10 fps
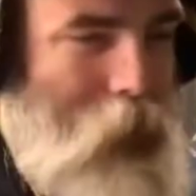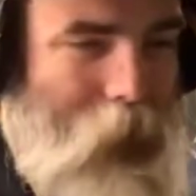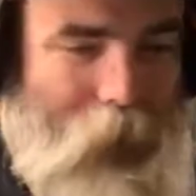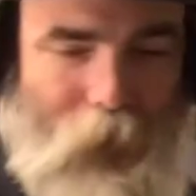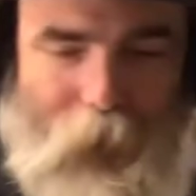
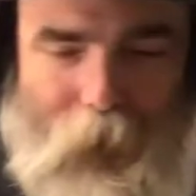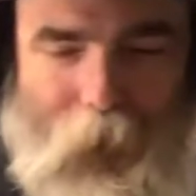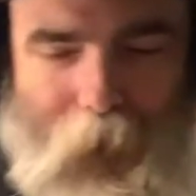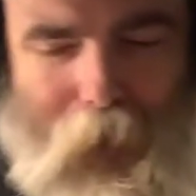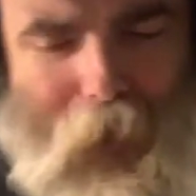here, and
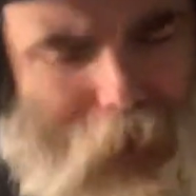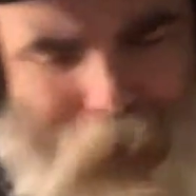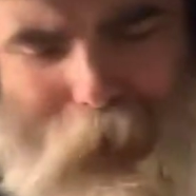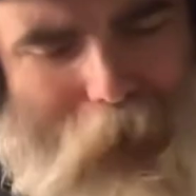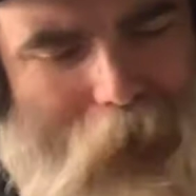I
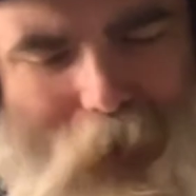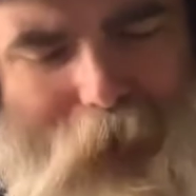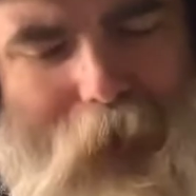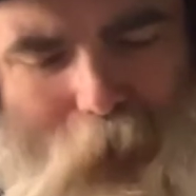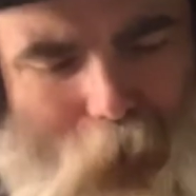mean, I
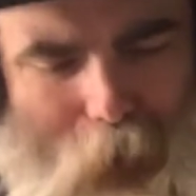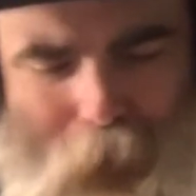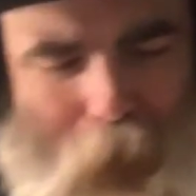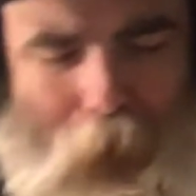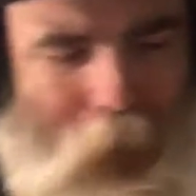say the word
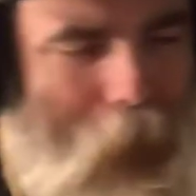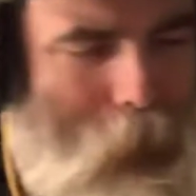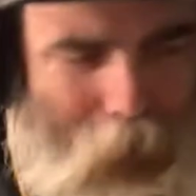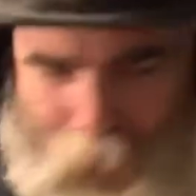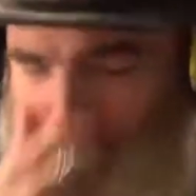
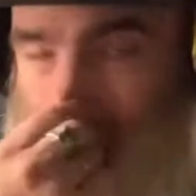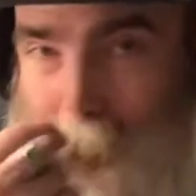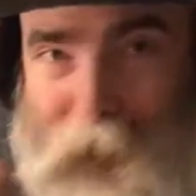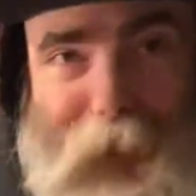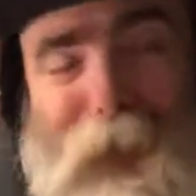prototyping, and
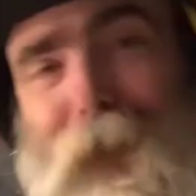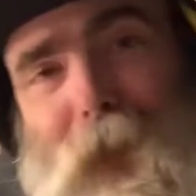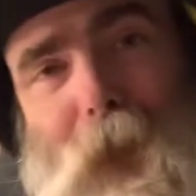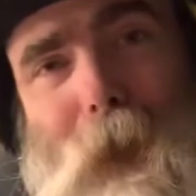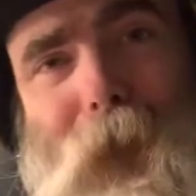honestly, I think
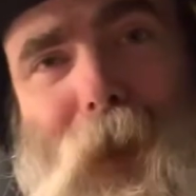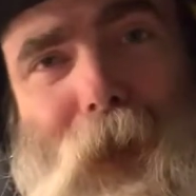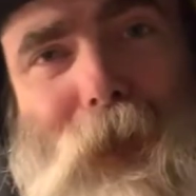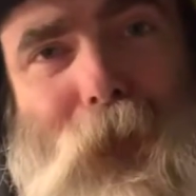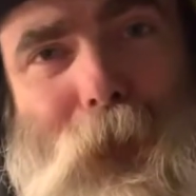it's a bit
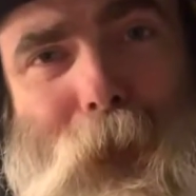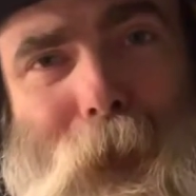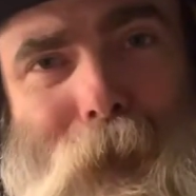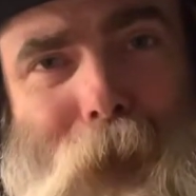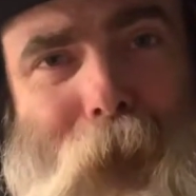highfalutin.
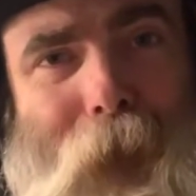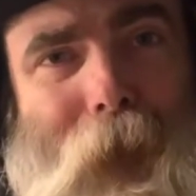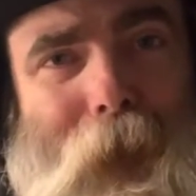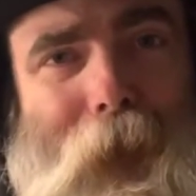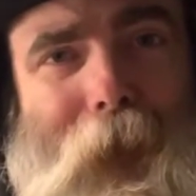
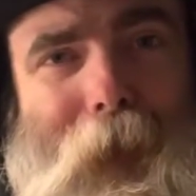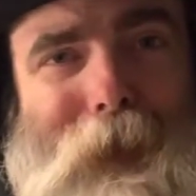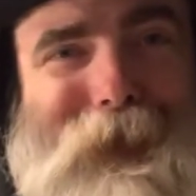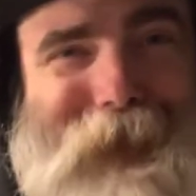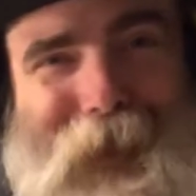
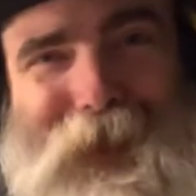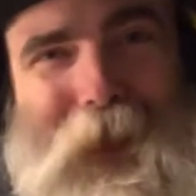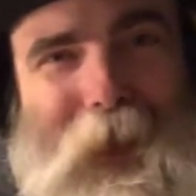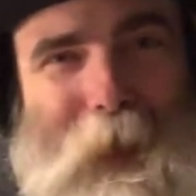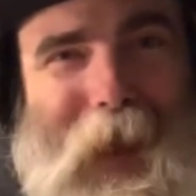Hey,
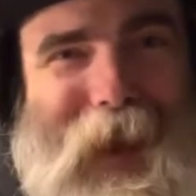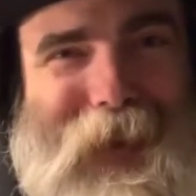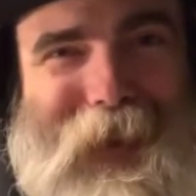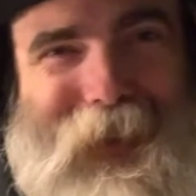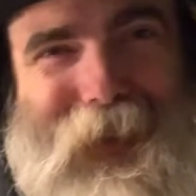Johnny
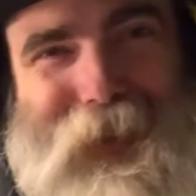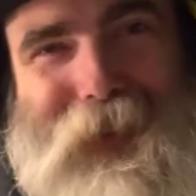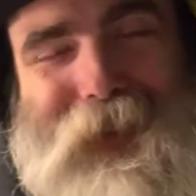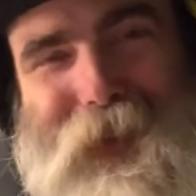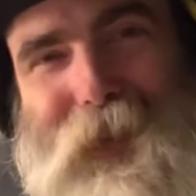Manak, good
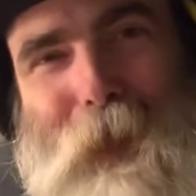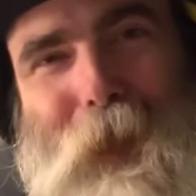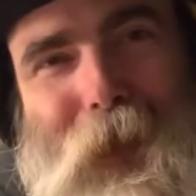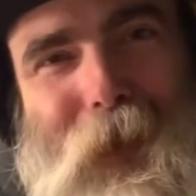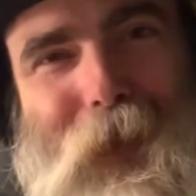to see you,
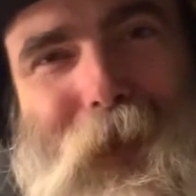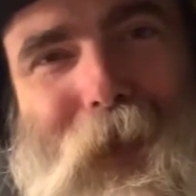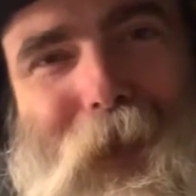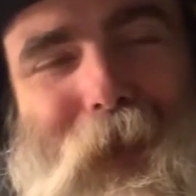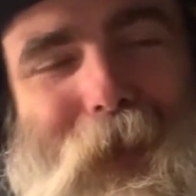bud.
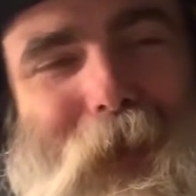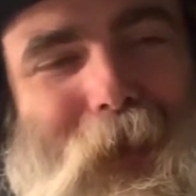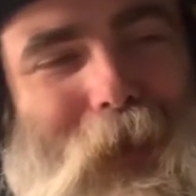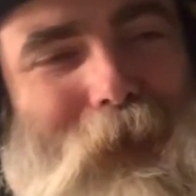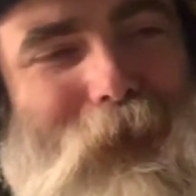
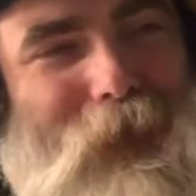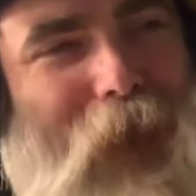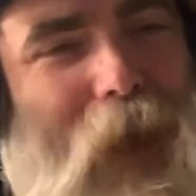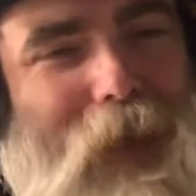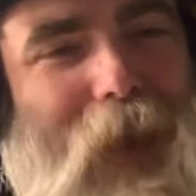
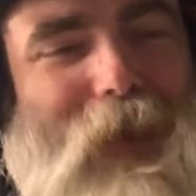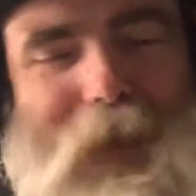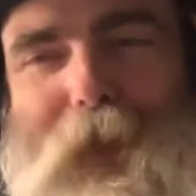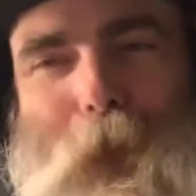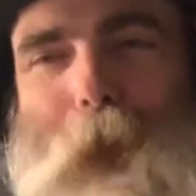I
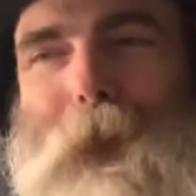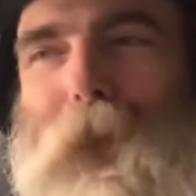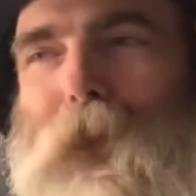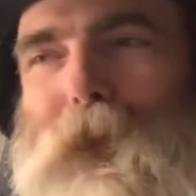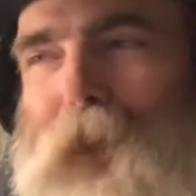say the word
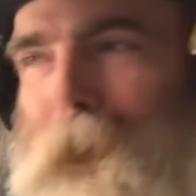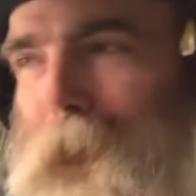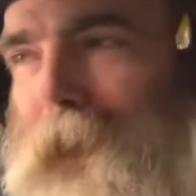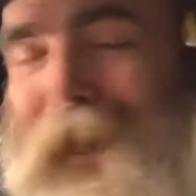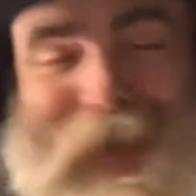
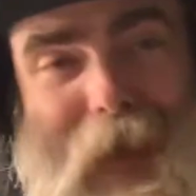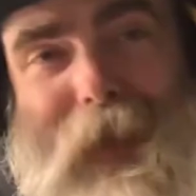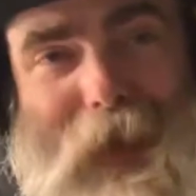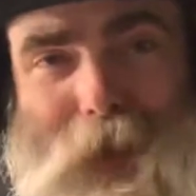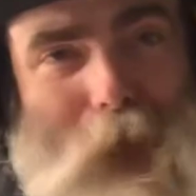prototyping, and that
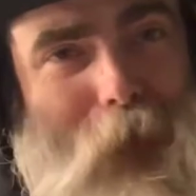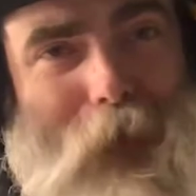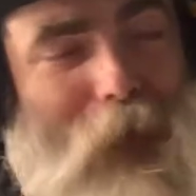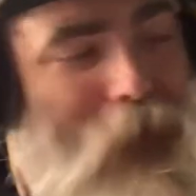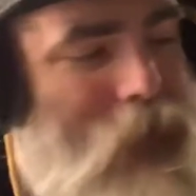is what it
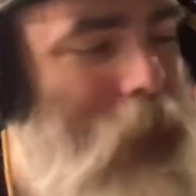is. I